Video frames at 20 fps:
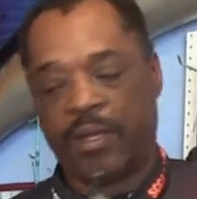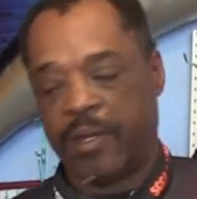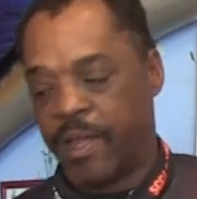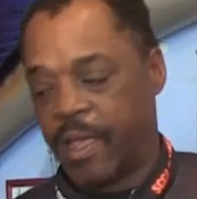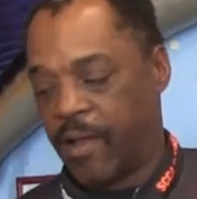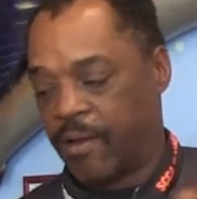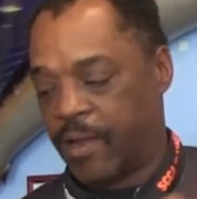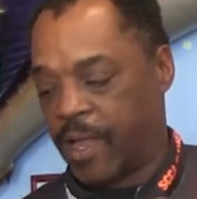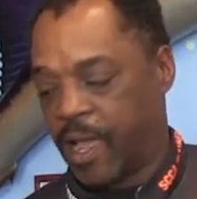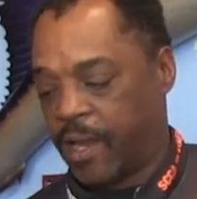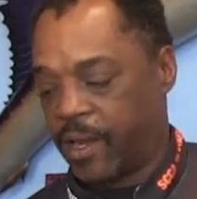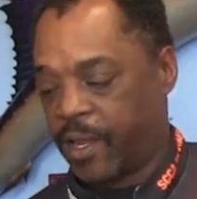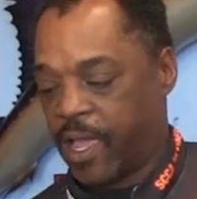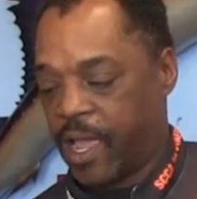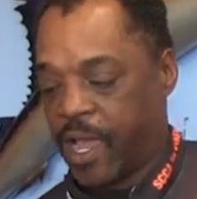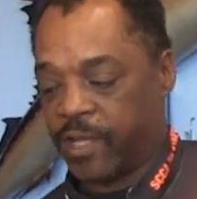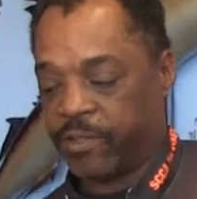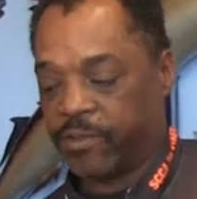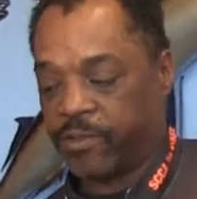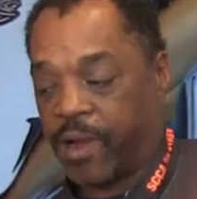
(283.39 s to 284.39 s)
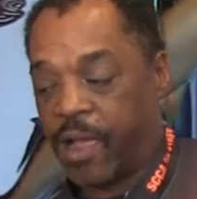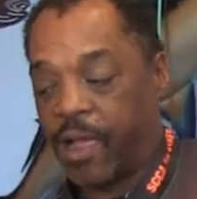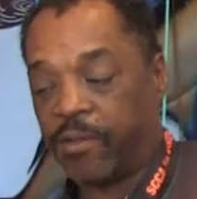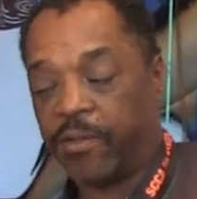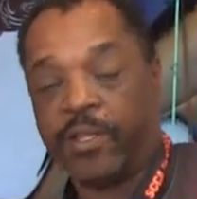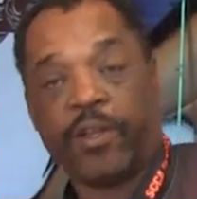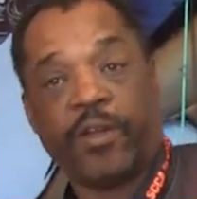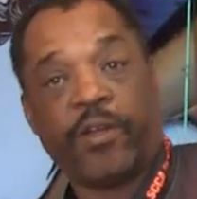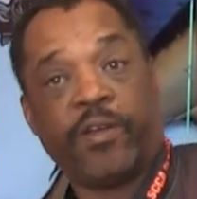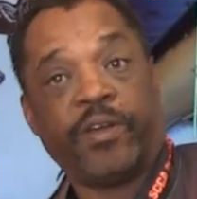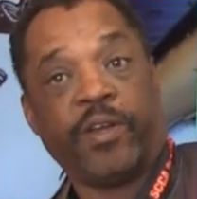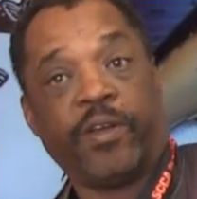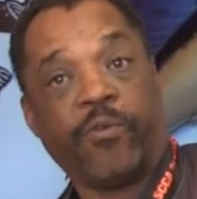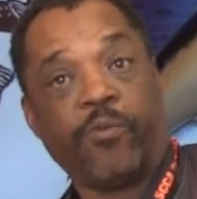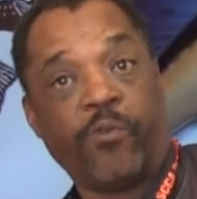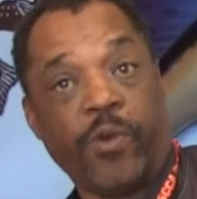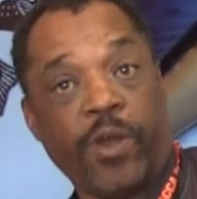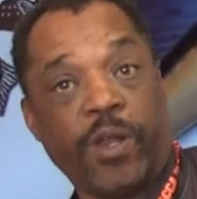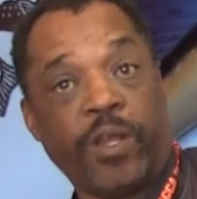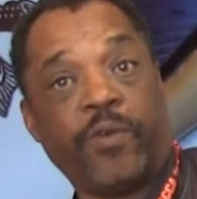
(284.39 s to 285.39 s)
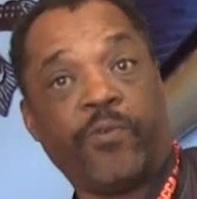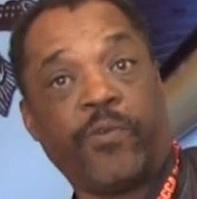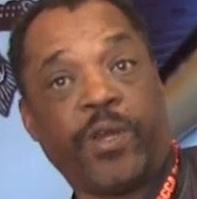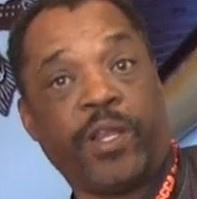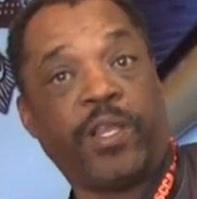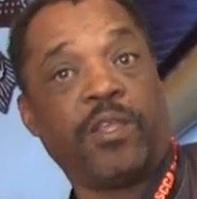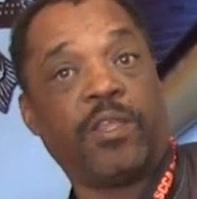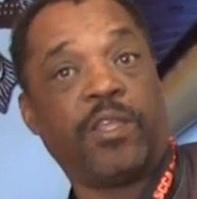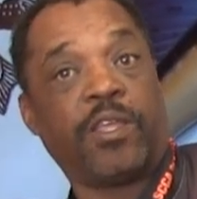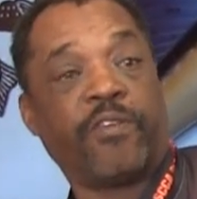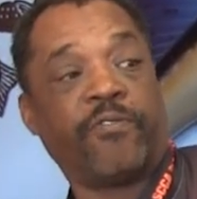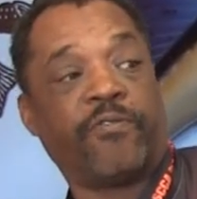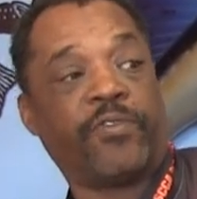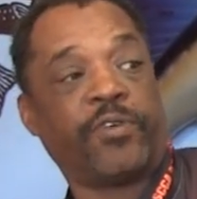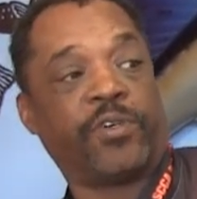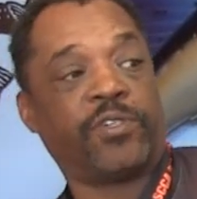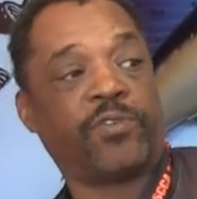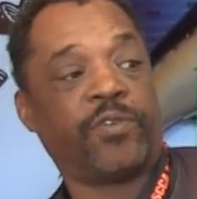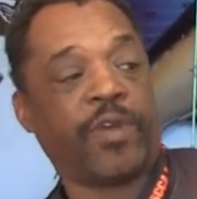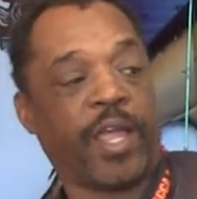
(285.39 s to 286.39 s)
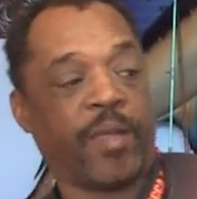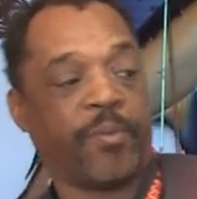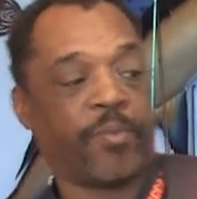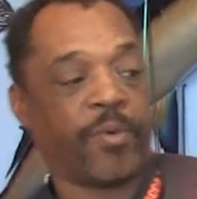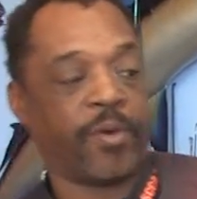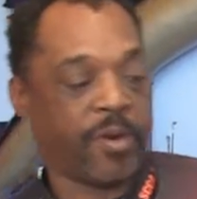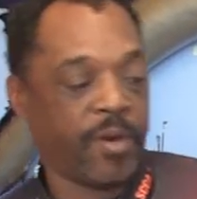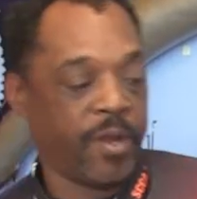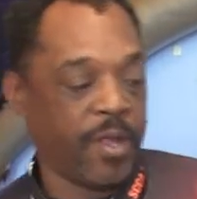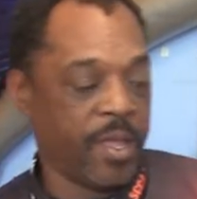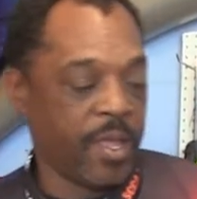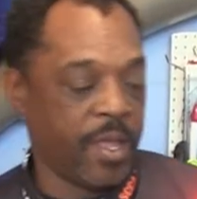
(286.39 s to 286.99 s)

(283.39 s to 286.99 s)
Now a lot of guys are out there and they're really looking for striper.